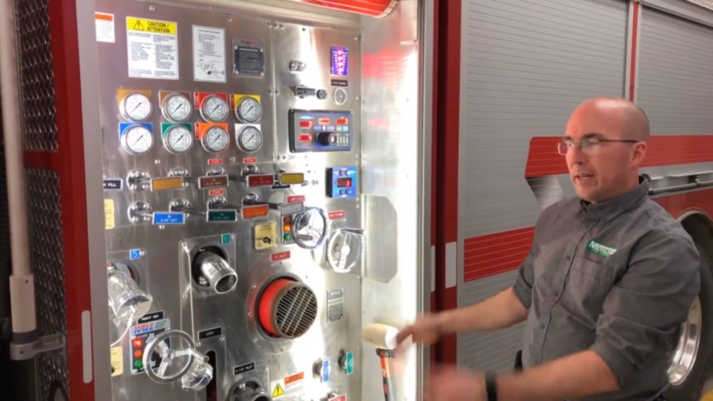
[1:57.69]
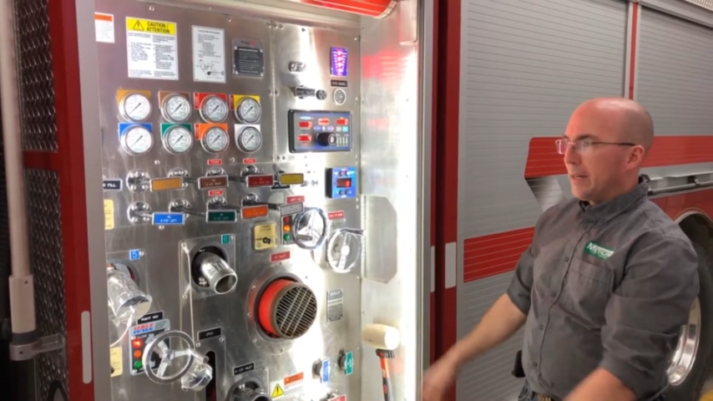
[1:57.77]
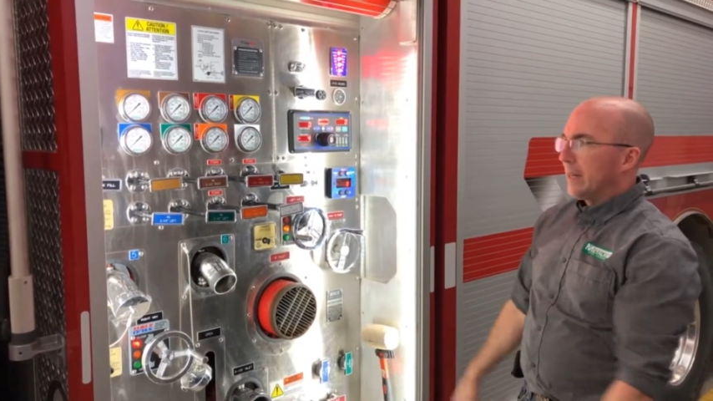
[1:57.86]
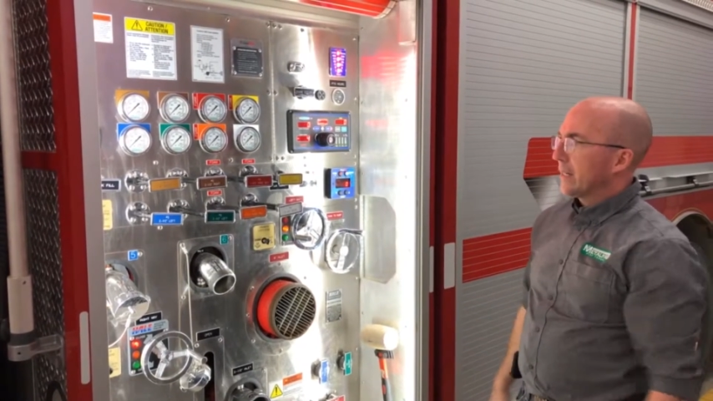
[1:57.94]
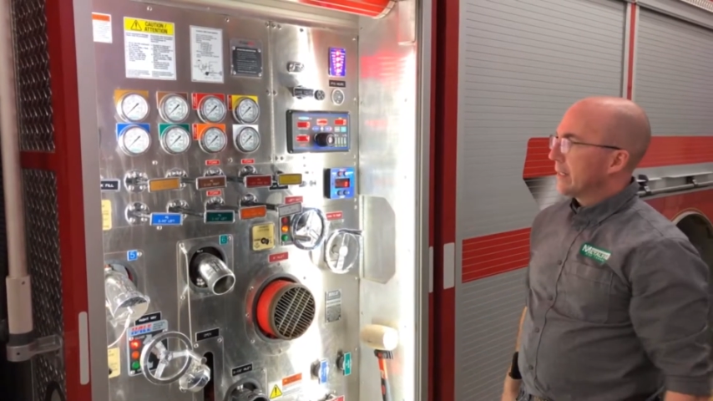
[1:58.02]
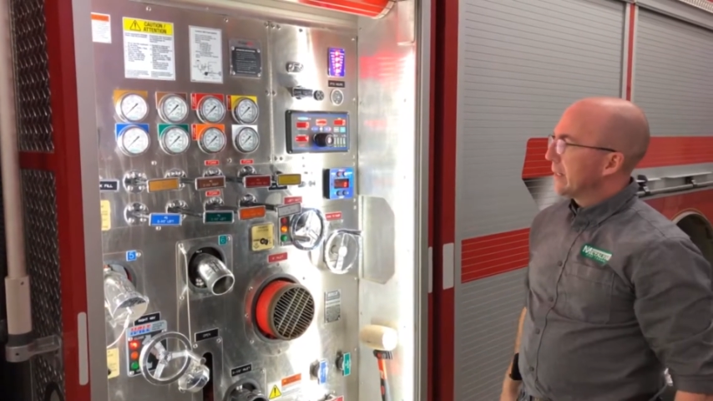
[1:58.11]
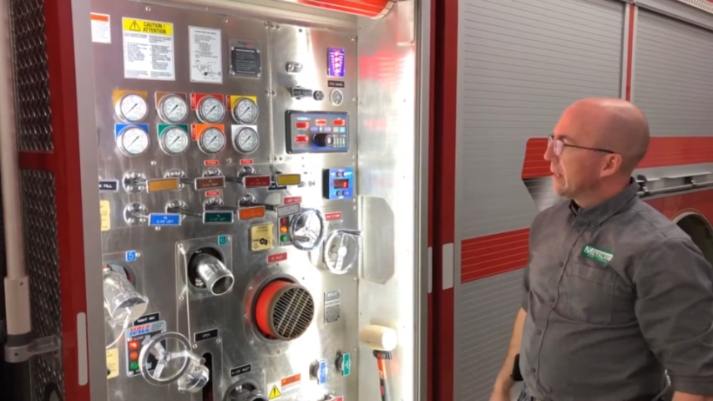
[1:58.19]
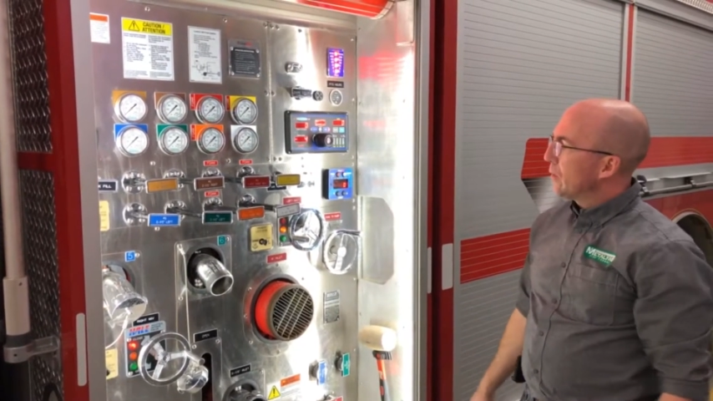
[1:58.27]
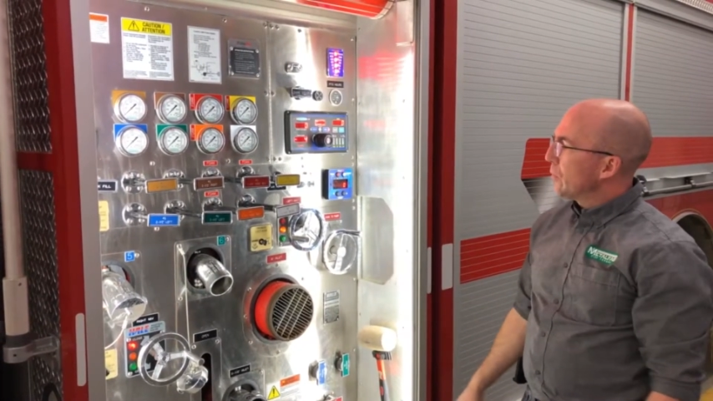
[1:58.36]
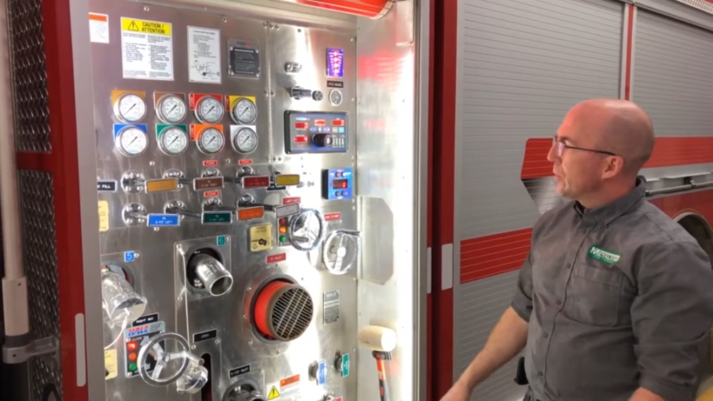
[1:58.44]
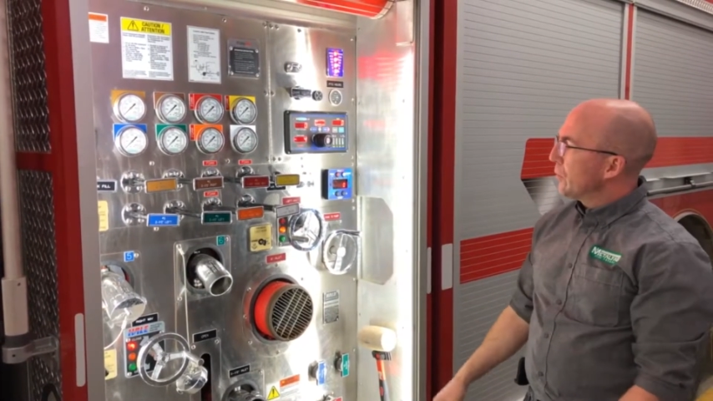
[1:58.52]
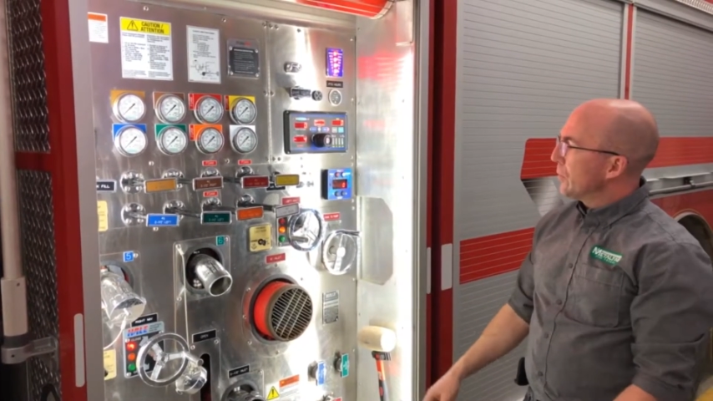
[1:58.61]
The next thing
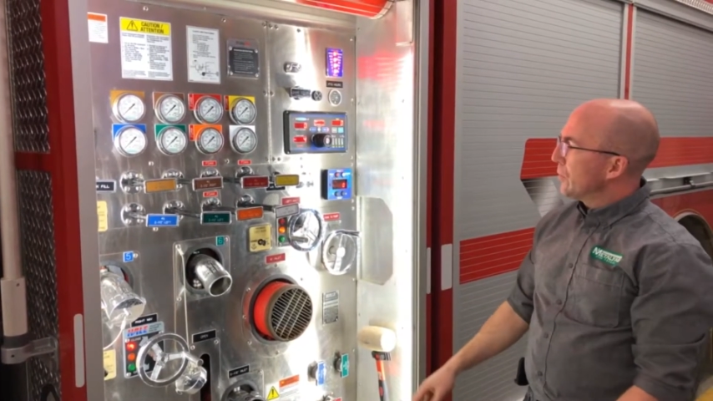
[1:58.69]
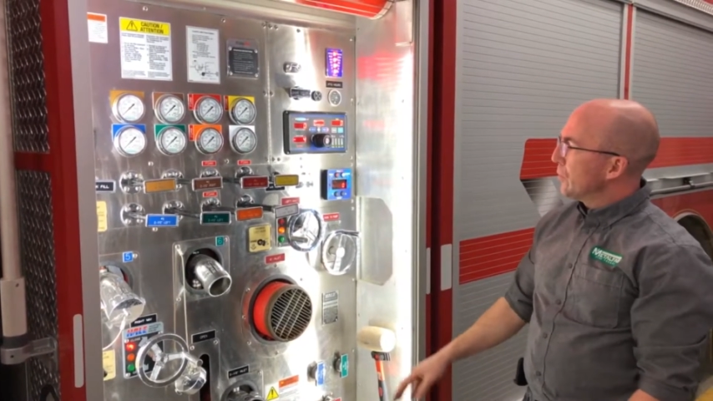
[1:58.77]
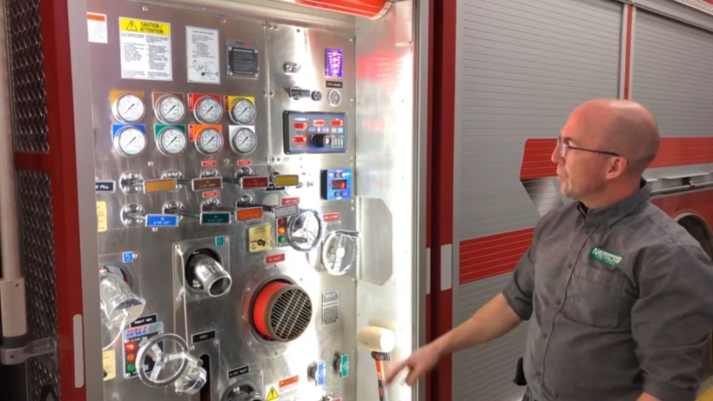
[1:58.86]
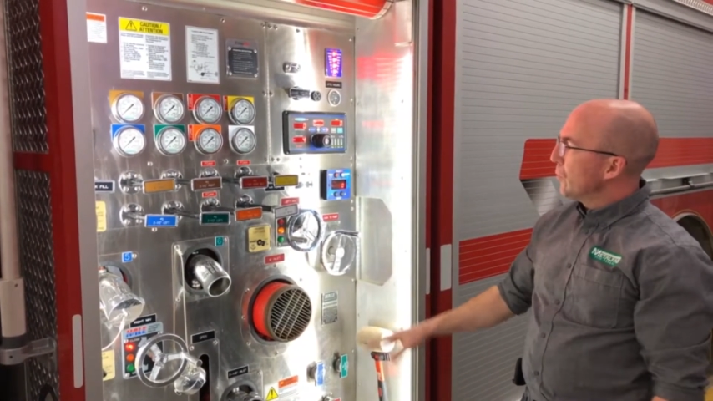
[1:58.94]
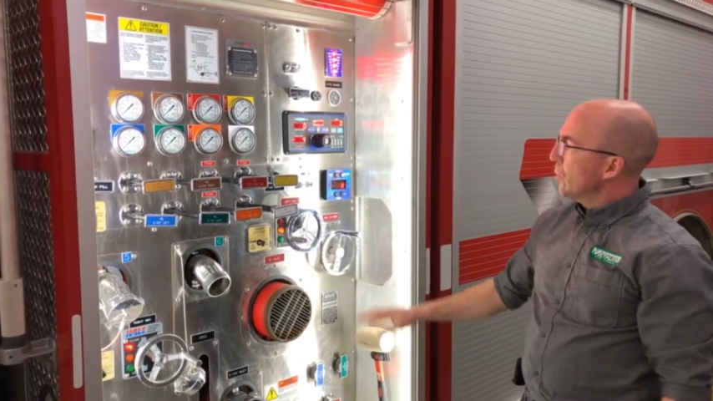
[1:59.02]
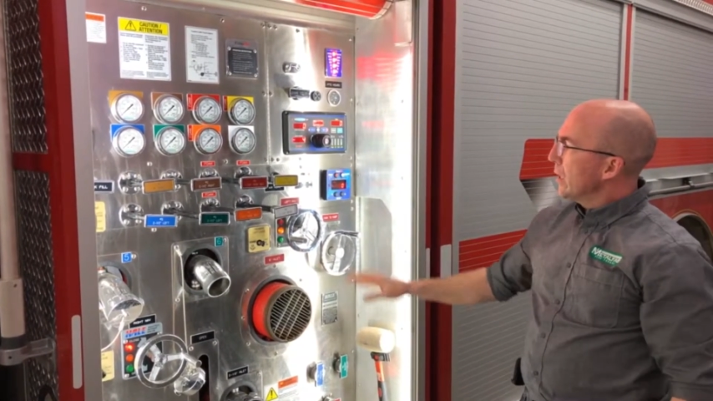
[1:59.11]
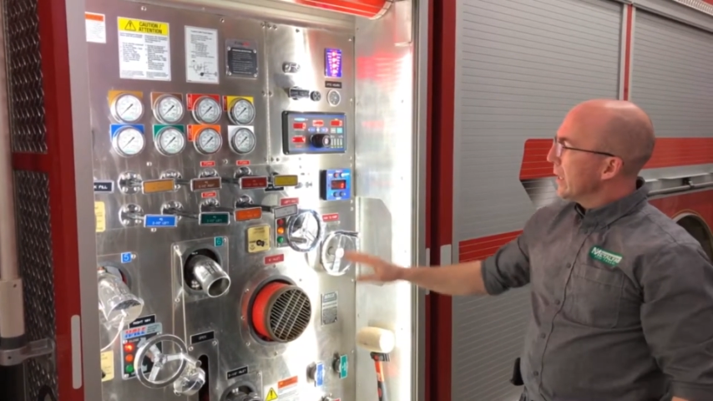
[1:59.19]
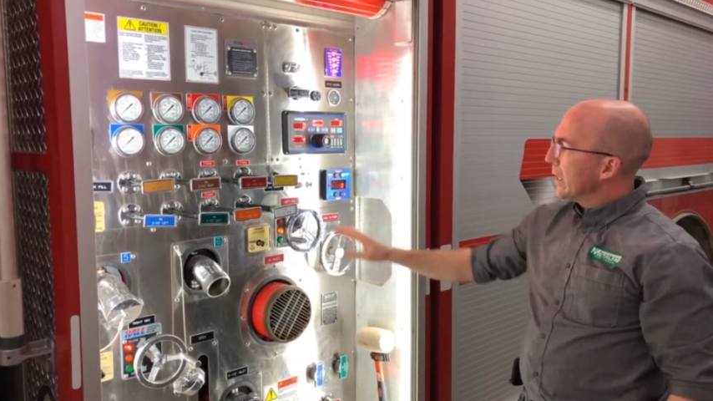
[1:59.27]
that we would do